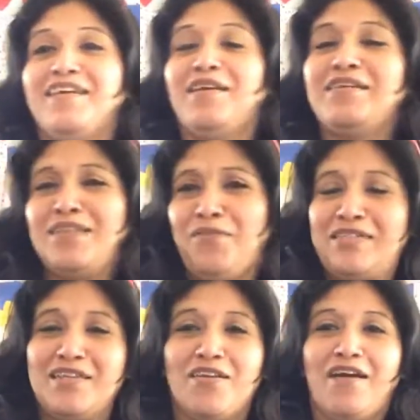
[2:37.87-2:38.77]
Because I
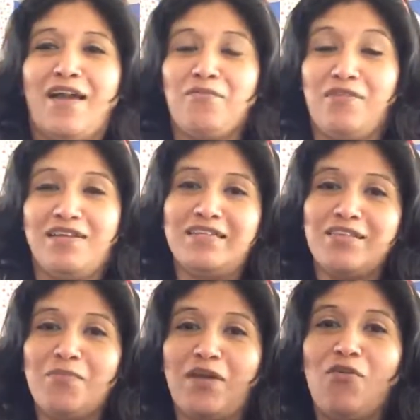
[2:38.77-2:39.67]
was, well, it is a
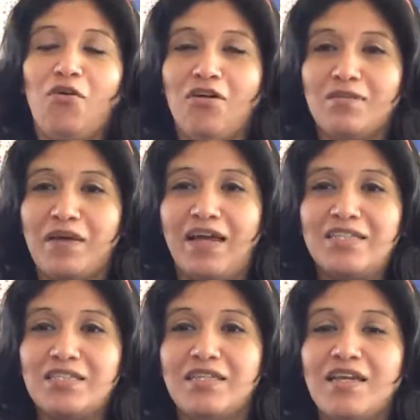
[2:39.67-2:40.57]
little bit cold, but
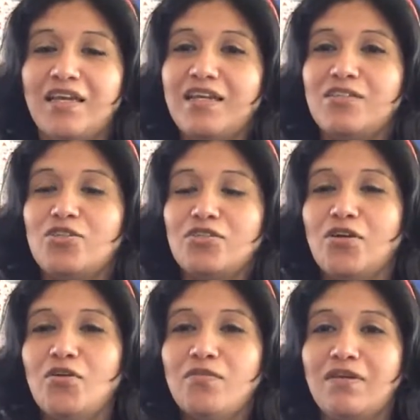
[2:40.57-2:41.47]
it's
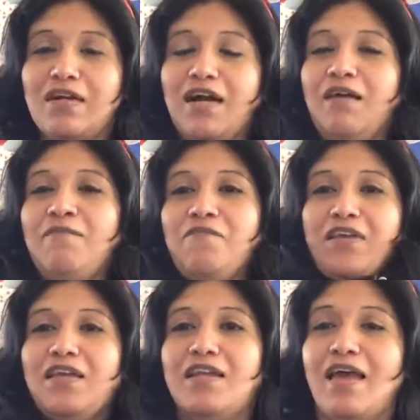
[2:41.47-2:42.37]
so
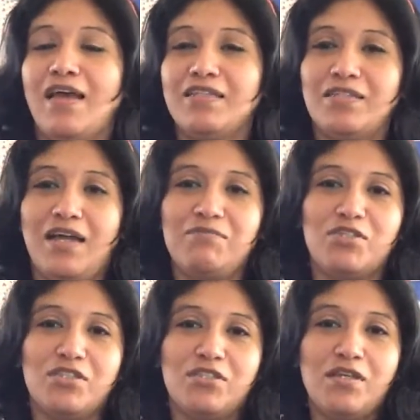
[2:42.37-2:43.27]
comfy, and
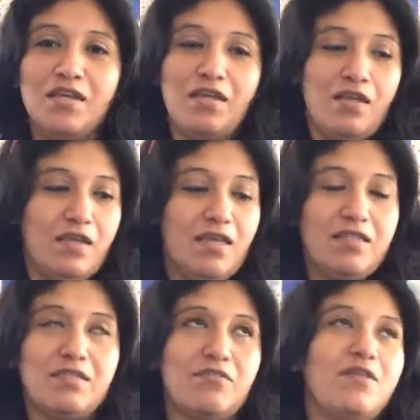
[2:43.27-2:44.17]

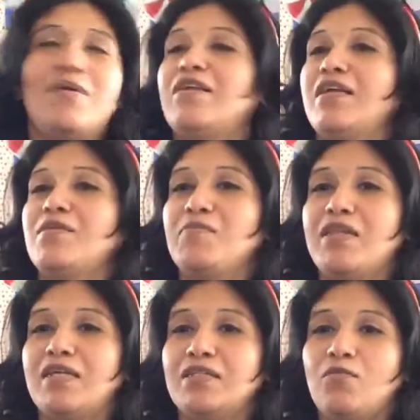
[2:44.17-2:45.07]
it keeps me
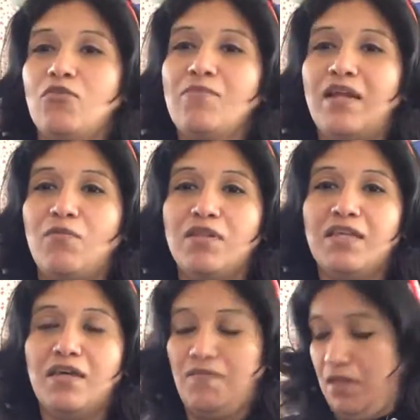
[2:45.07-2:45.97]
nice and warm, and I
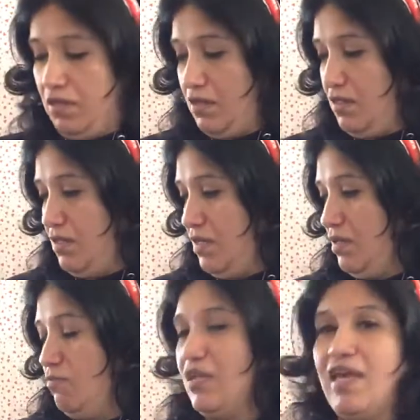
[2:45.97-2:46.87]
really love it. I think
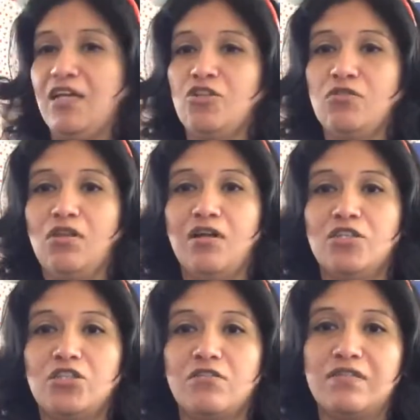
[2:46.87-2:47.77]
I went extra
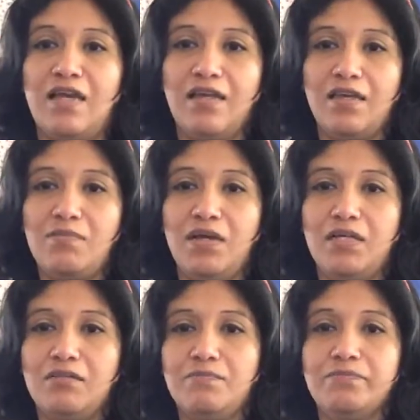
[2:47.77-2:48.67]
large too, because I like
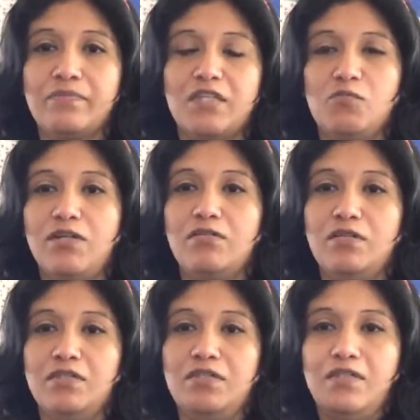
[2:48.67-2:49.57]
my sweater
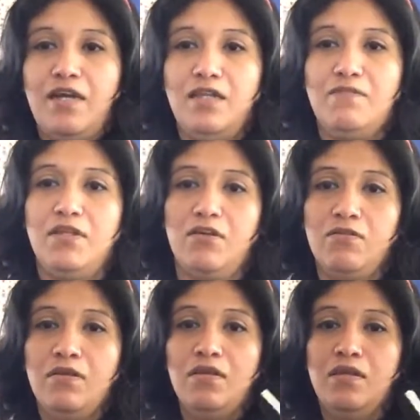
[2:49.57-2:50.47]
hoodies to kind of,
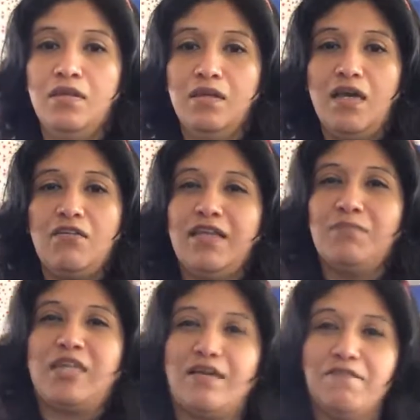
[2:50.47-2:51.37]
I don't like
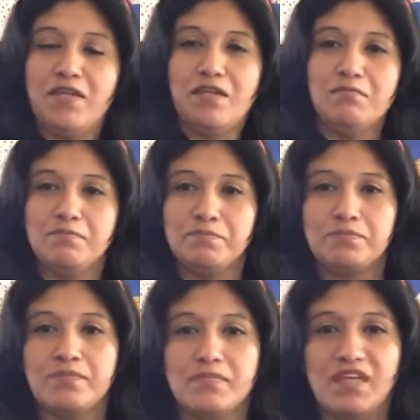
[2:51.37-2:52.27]
them tight fitted,
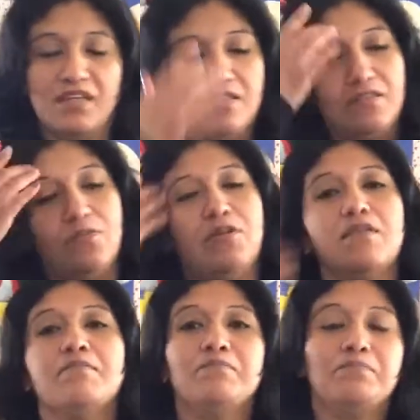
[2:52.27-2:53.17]
I guess is the word.